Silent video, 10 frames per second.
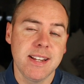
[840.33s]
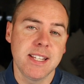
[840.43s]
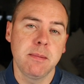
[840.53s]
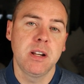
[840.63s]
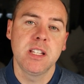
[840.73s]

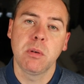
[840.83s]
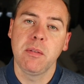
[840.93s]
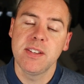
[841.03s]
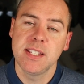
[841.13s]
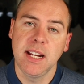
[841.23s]
similar to what
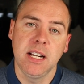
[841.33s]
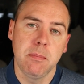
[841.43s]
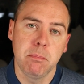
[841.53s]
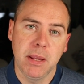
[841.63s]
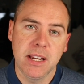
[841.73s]
we've seen
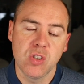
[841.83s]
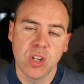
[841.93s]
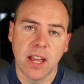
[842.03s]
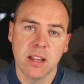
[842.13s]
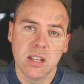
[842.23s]
in Bing
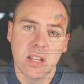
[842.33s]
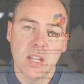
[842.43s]
Chat.